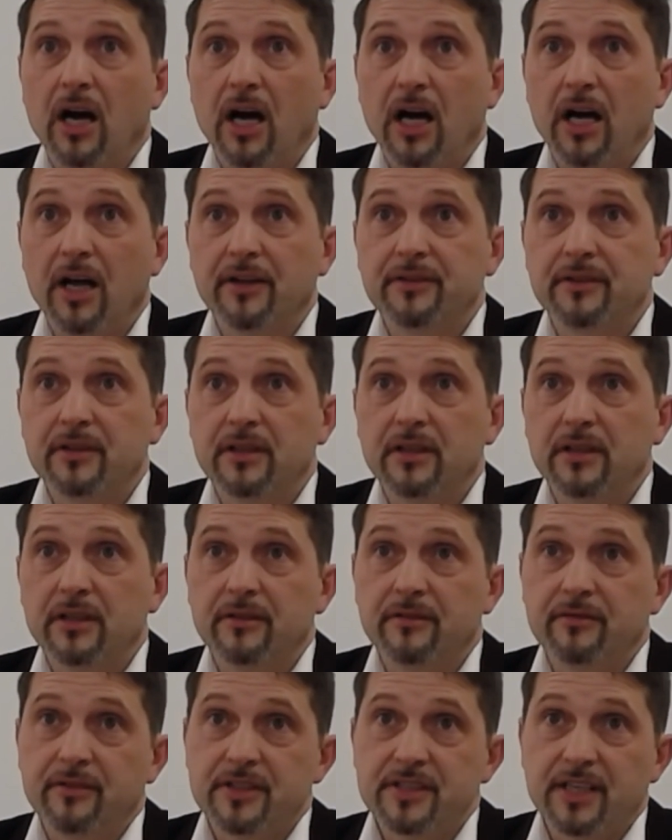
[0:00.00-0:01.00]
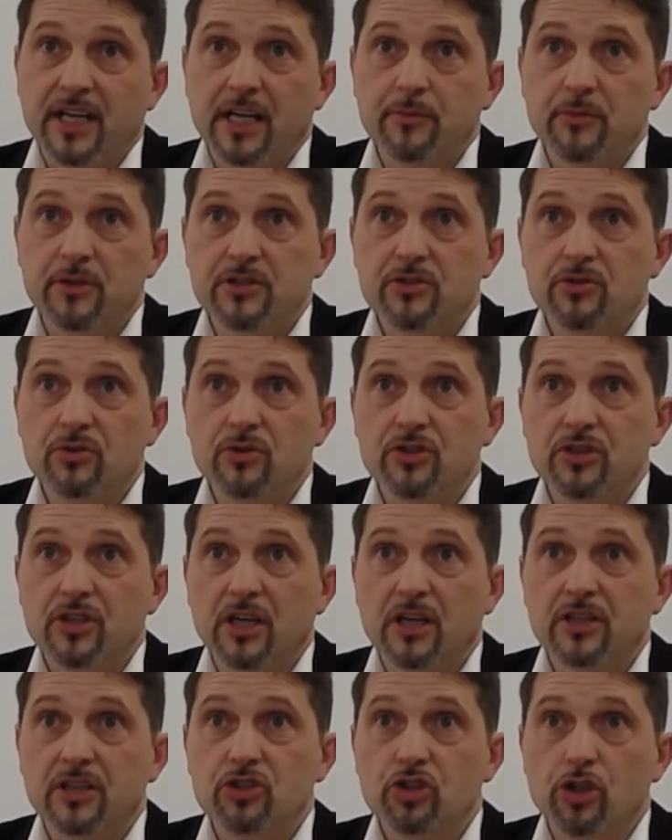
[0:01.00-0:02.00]
And uh, the same is to
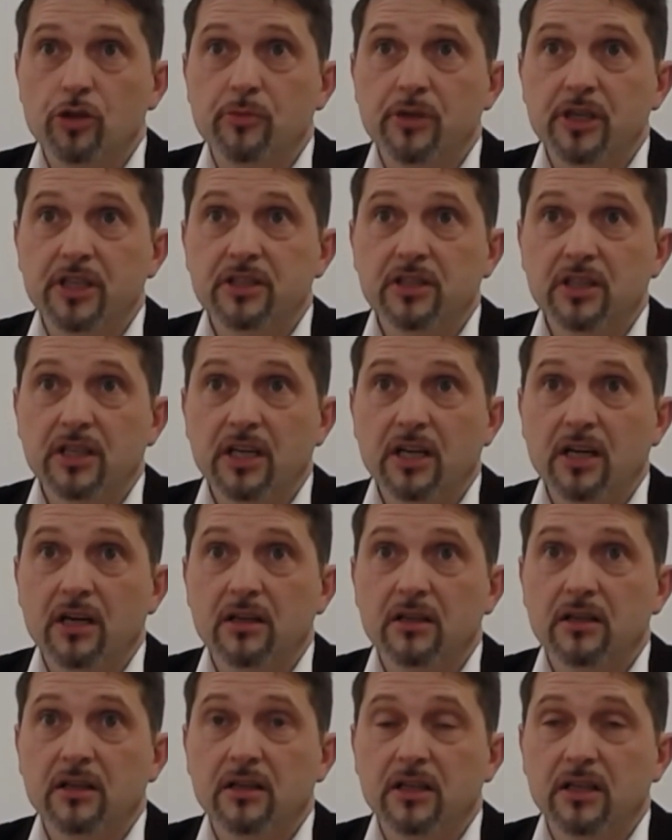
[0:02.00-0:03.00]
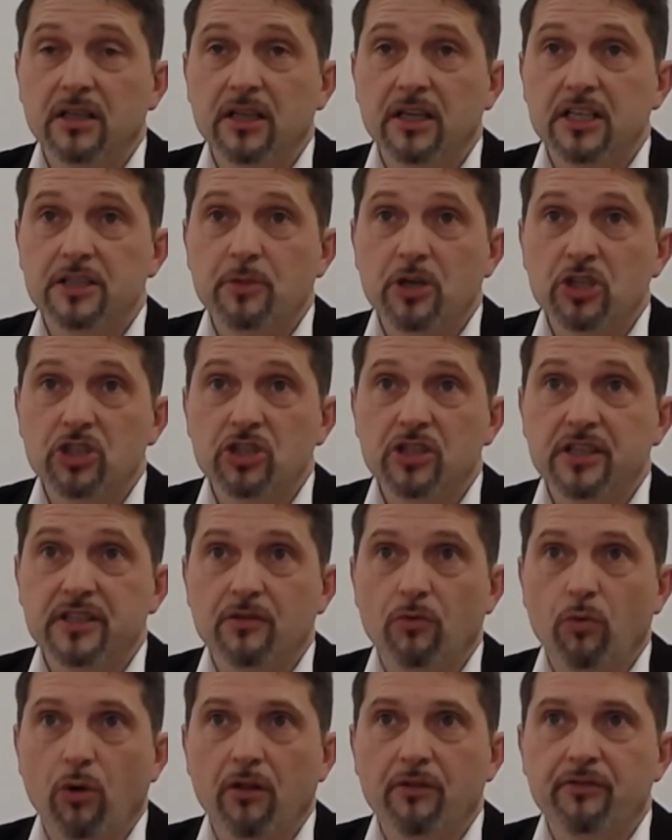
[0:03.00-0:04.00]
the geometric, uh,
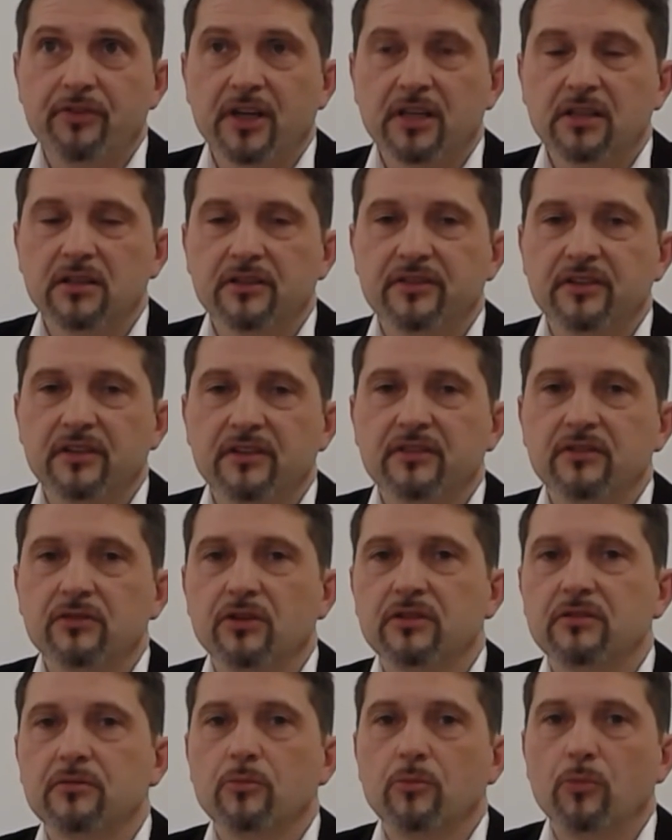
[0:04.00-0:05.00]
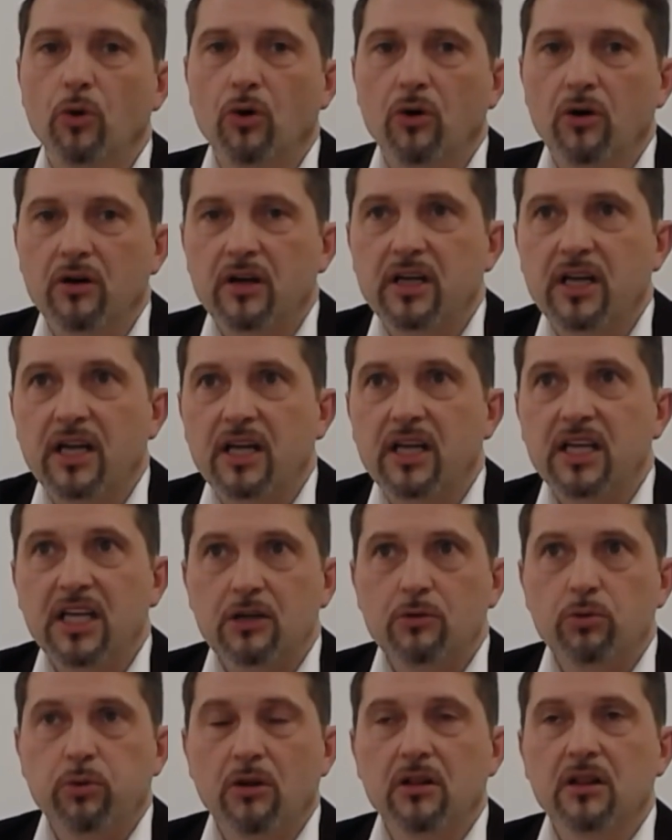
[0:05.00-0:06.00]
especially the wall thickness is not more
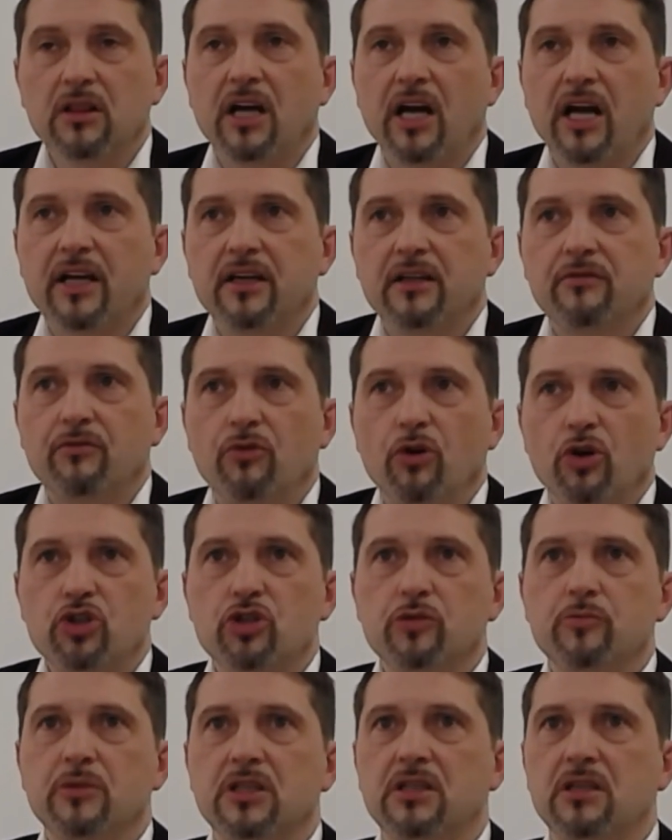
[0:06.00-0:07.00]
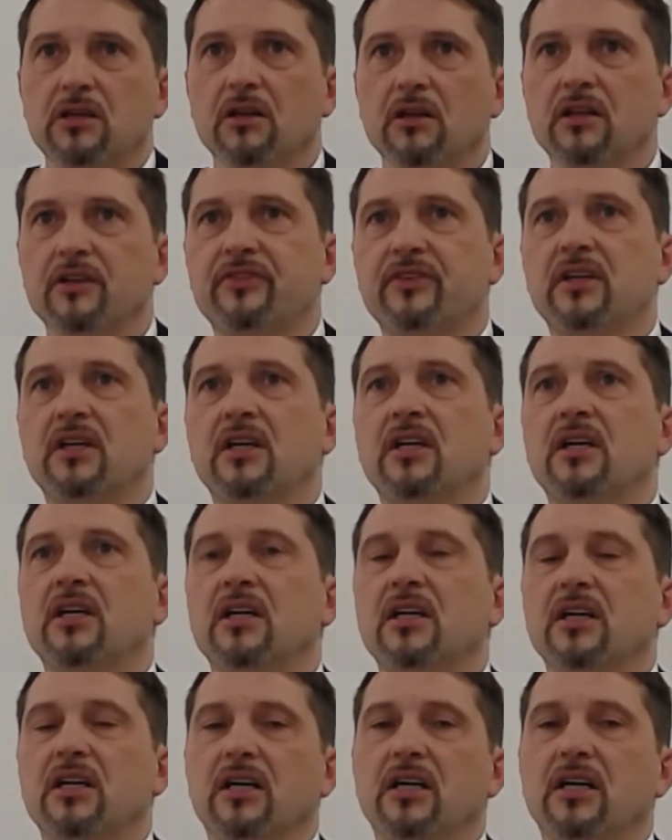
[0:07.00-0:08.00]
equal like in virgin materials.
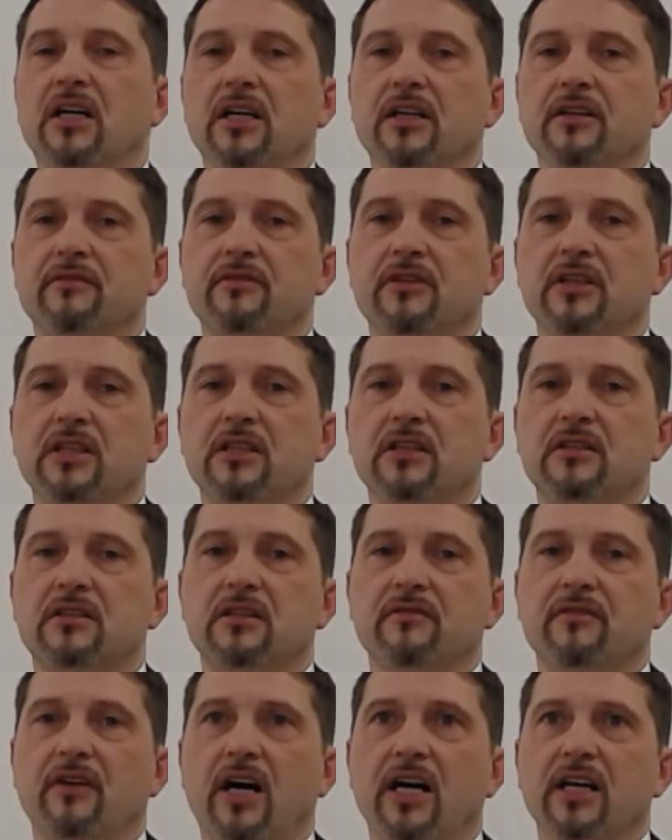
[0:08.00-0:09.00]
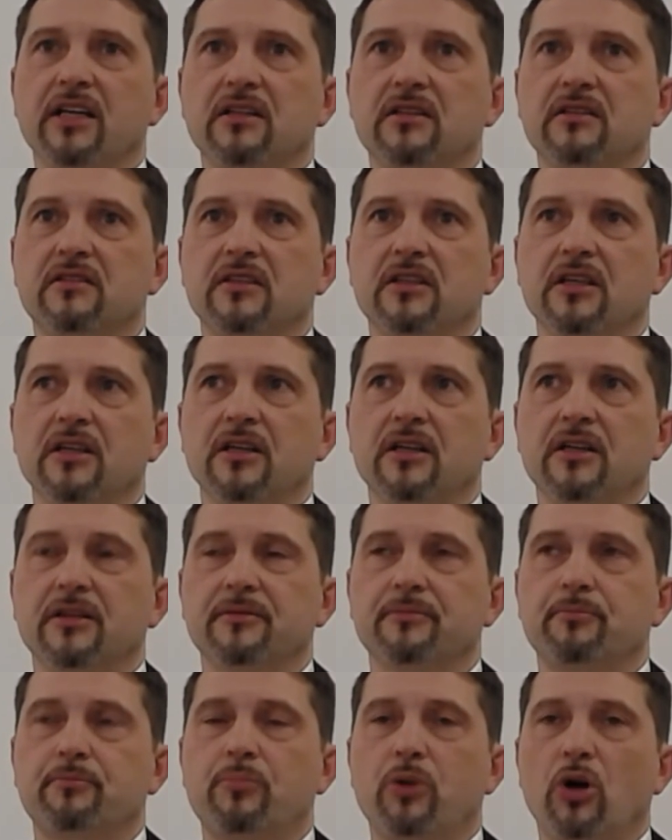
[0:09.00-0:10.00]
And we divided
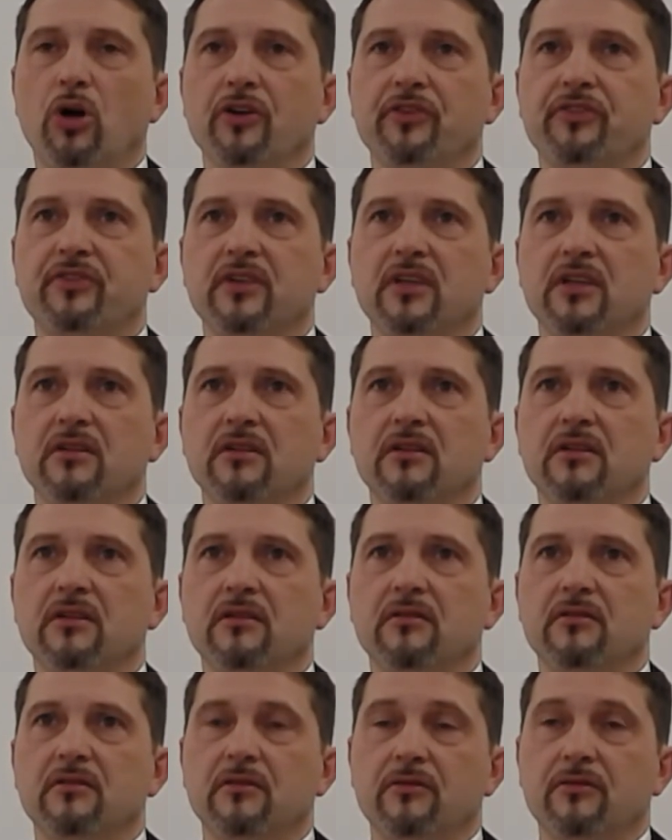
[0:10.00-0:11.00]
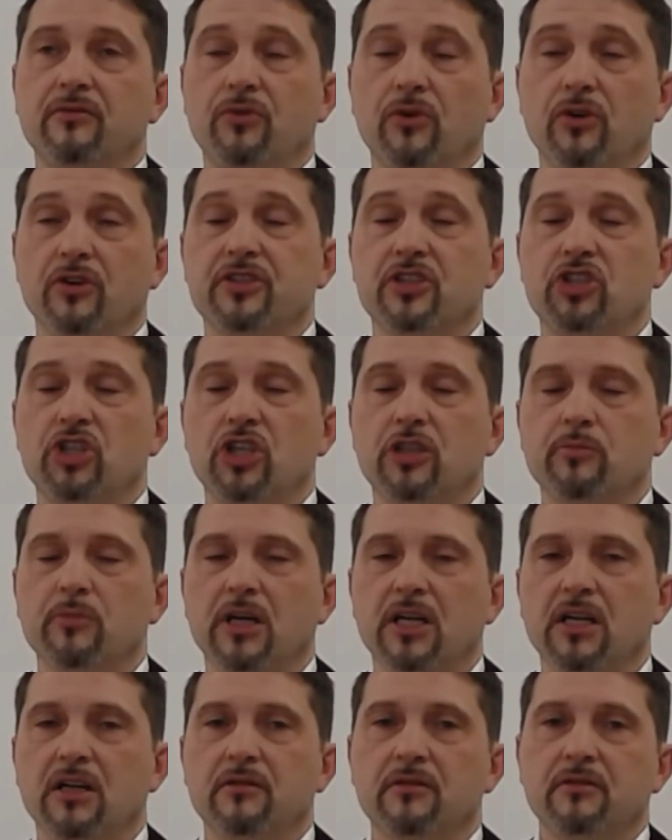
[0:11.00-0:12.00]
the parts in for the sheet
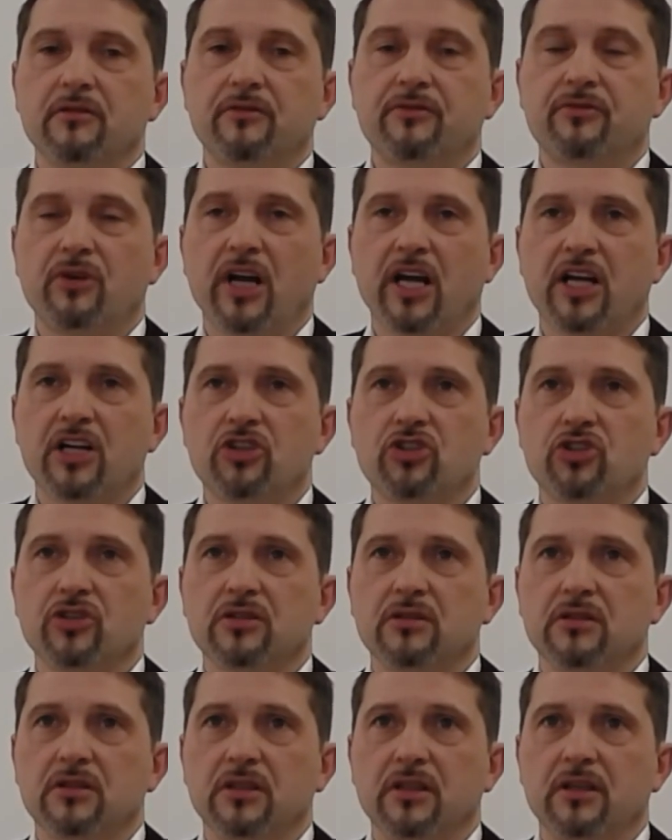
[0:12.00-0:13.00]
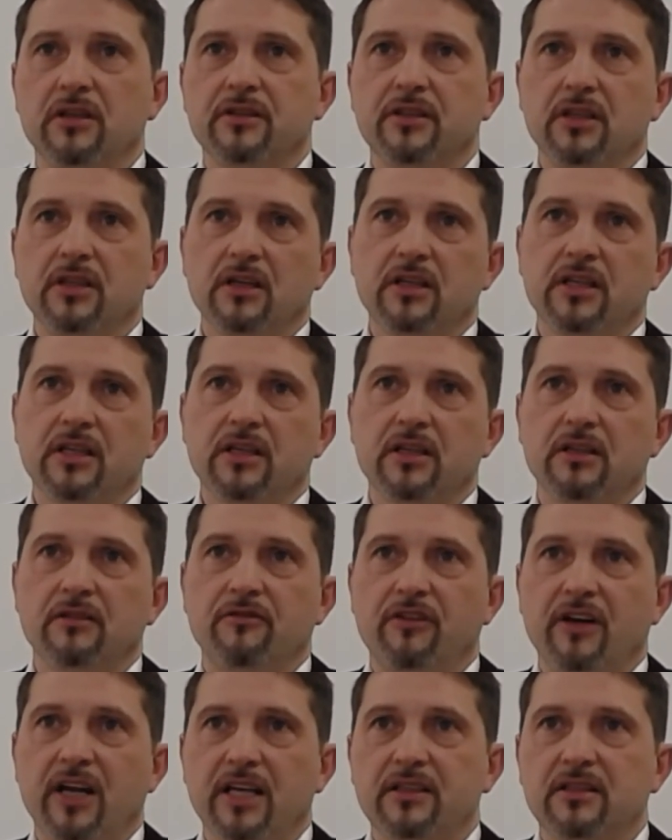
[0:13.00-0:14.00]
metal fraction uh, nearly
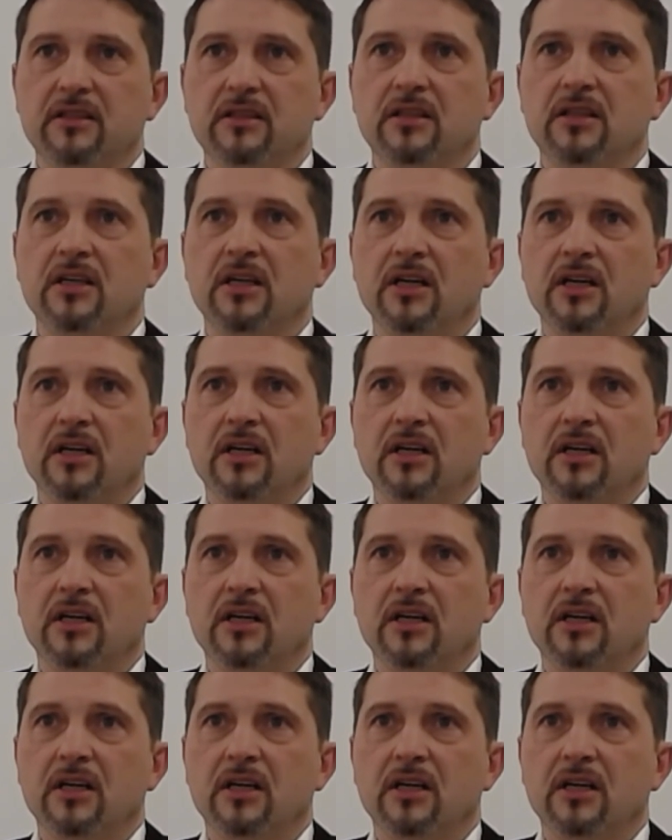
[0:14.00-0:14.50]
in flat,